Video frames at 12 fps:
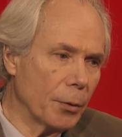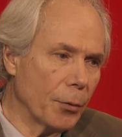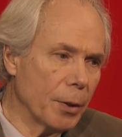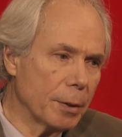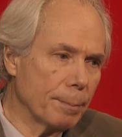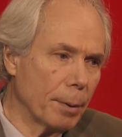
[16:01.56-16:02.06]

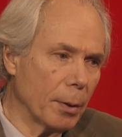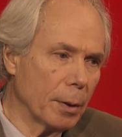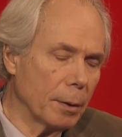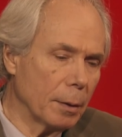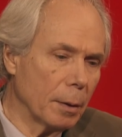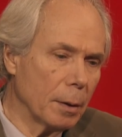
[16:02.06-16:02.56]
this
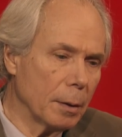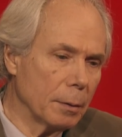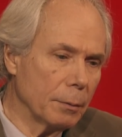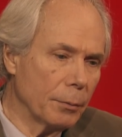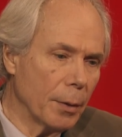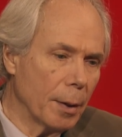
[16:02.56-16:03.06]
part
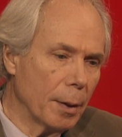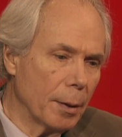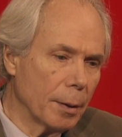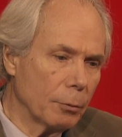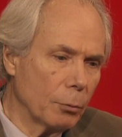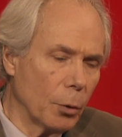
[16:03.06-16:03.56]
of
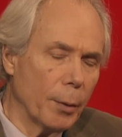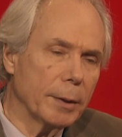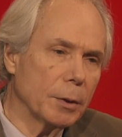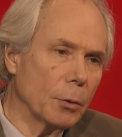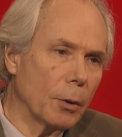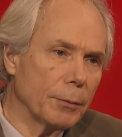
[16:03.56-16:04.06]

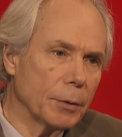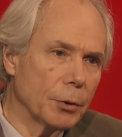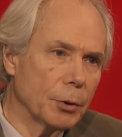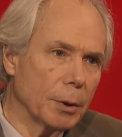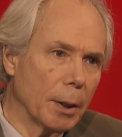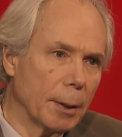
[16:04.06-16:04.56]
correction
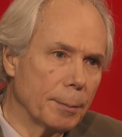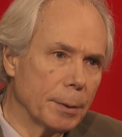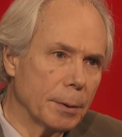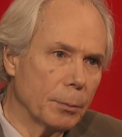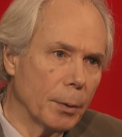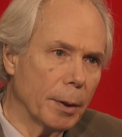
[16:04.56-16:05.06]
officers'
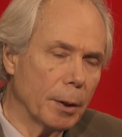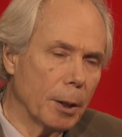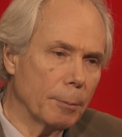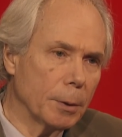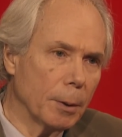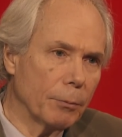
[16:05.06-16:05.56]
jobs when it
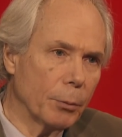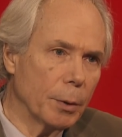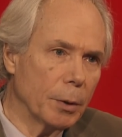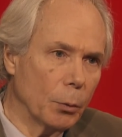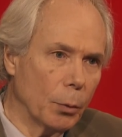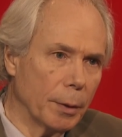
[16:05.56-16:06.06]
comes up for
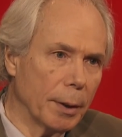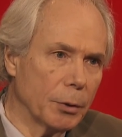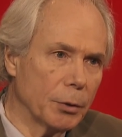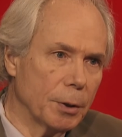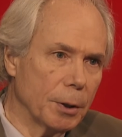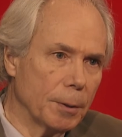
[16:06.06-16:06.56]
renewal
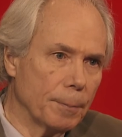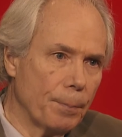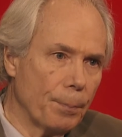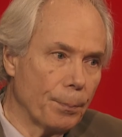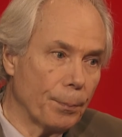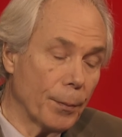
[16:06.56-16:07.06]
next year.
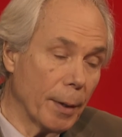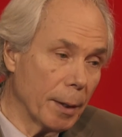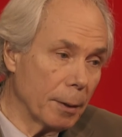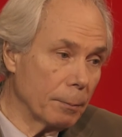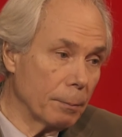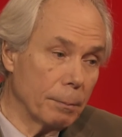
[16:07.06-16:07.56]

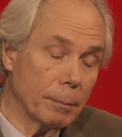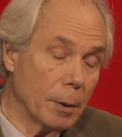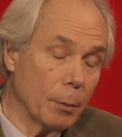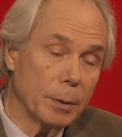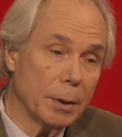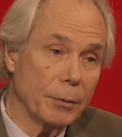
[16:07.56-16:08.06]
Now, no
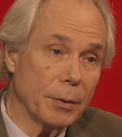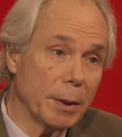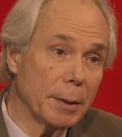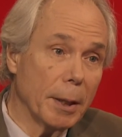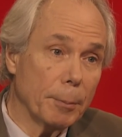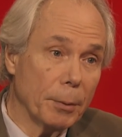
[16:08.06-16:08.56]
one's ever
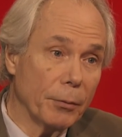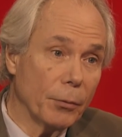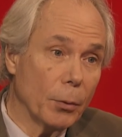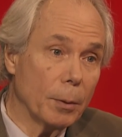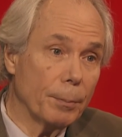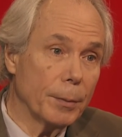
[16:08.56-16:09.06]
said that
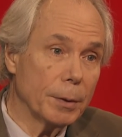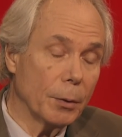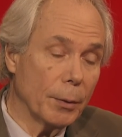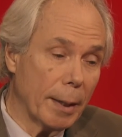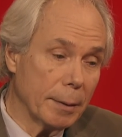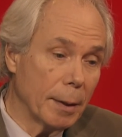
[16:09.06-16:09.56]
before, so
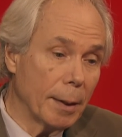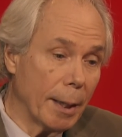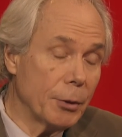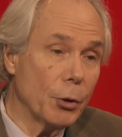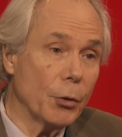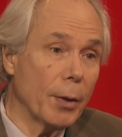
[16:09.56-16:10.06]
that I took